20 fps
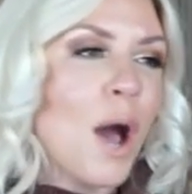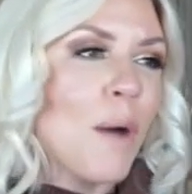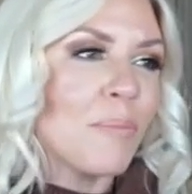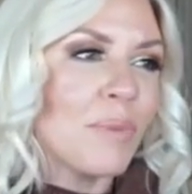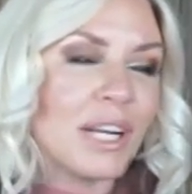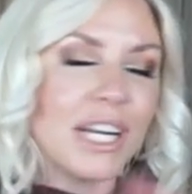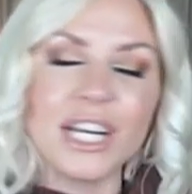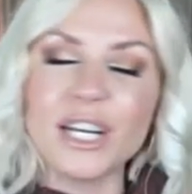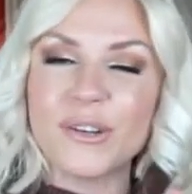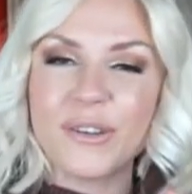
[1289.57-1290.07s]

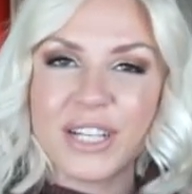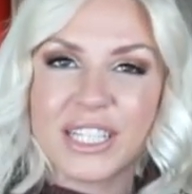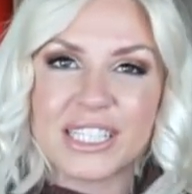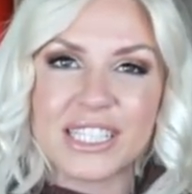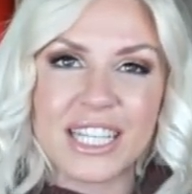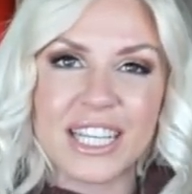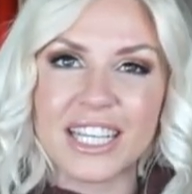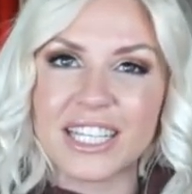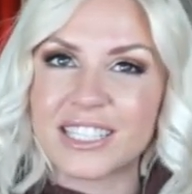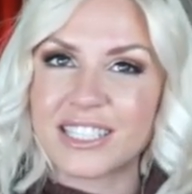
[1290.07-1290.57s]
But
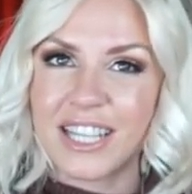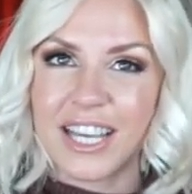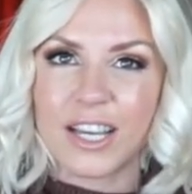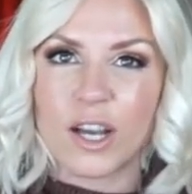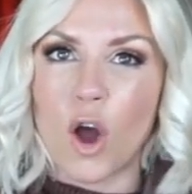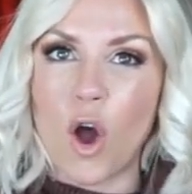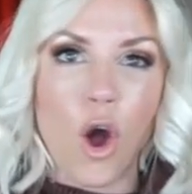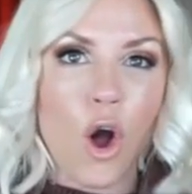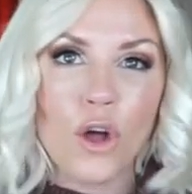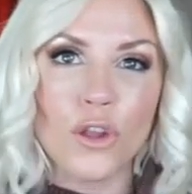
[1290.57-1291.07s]
anyways, he's
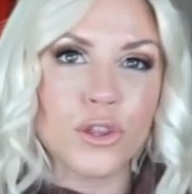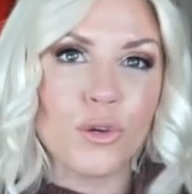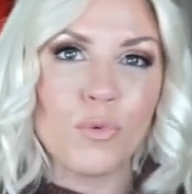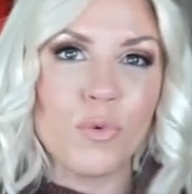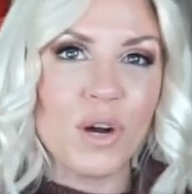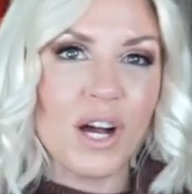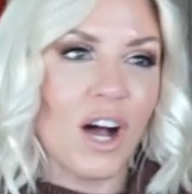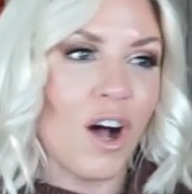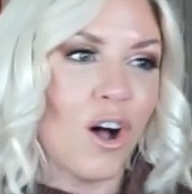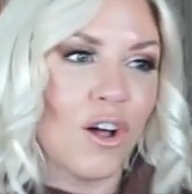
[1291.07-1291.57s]
like, all the
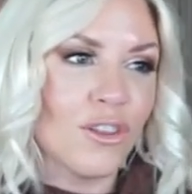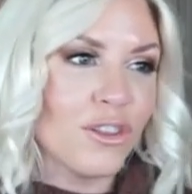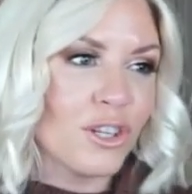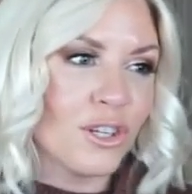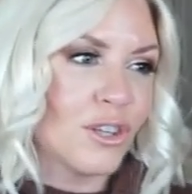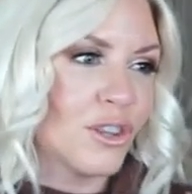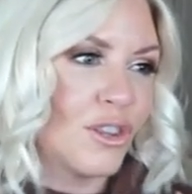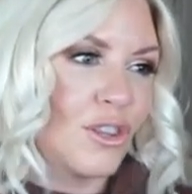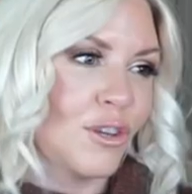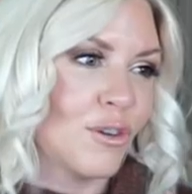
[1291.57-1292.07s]
all
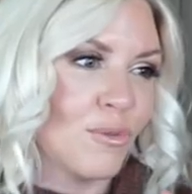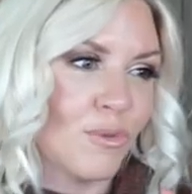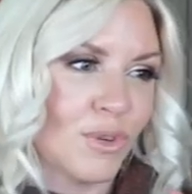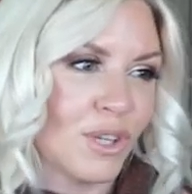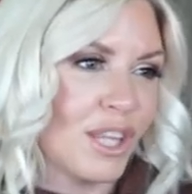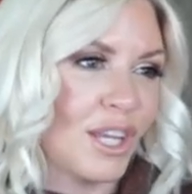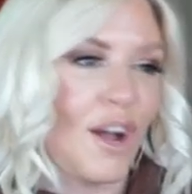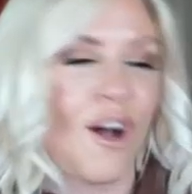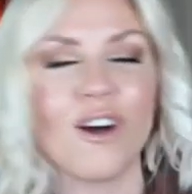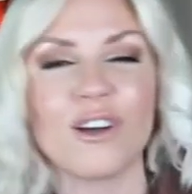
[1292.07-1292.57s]
the, the
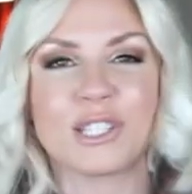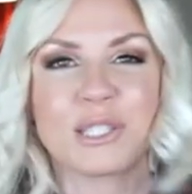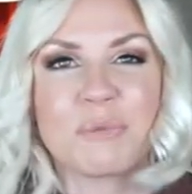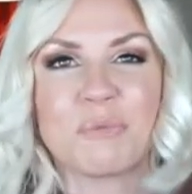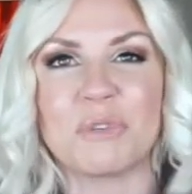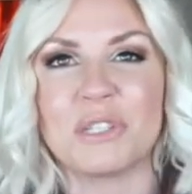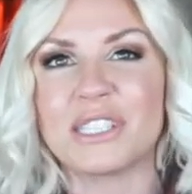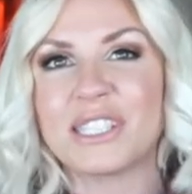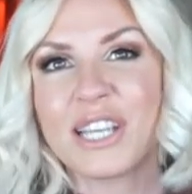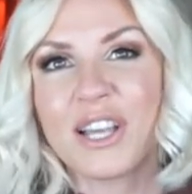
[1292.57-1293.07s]
really awesome
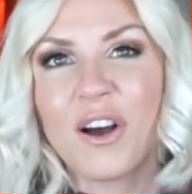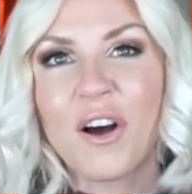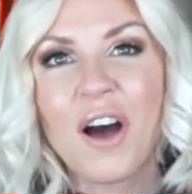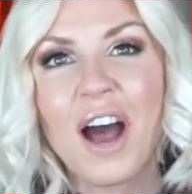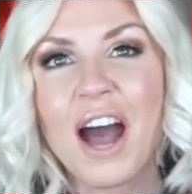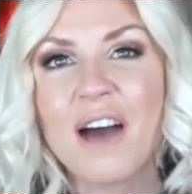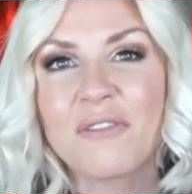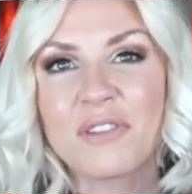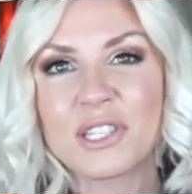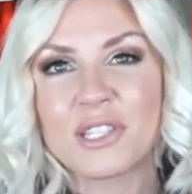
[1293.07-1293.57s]
ones, they all
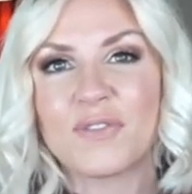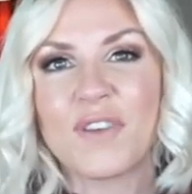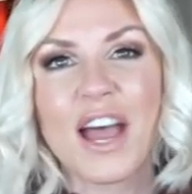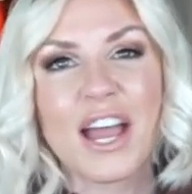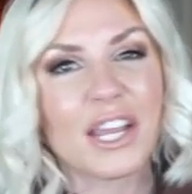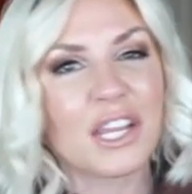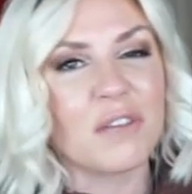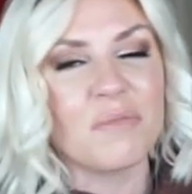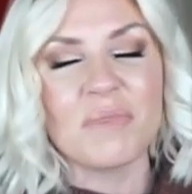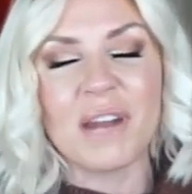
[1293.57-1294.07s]
have this
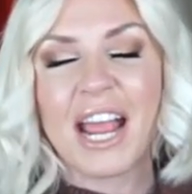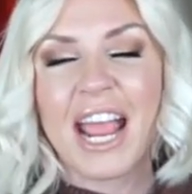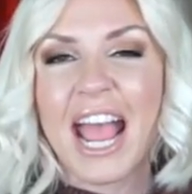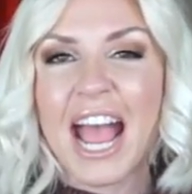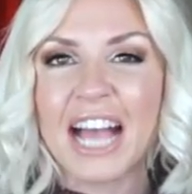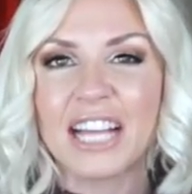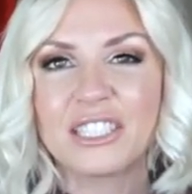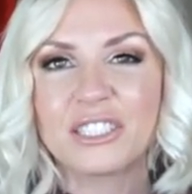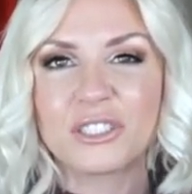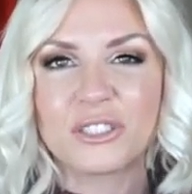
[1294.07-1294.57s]
vacuum I
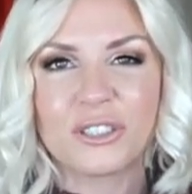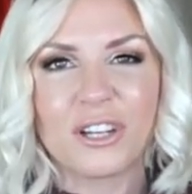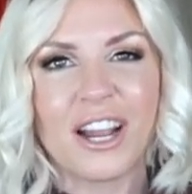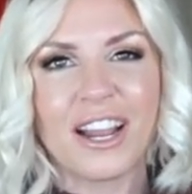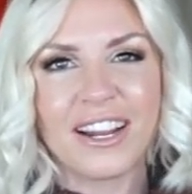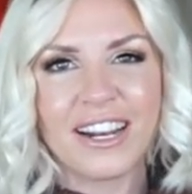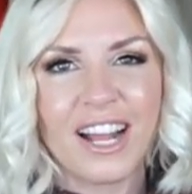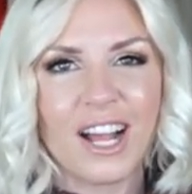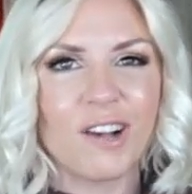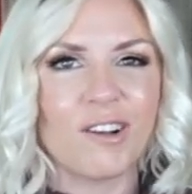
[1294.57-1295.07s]
had to
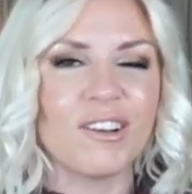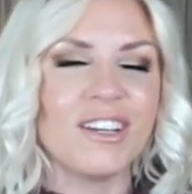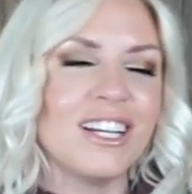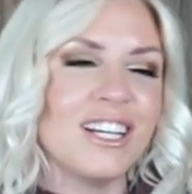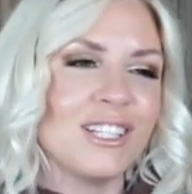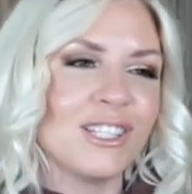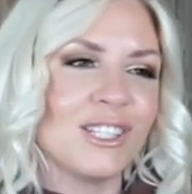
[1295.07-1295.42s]
try it out.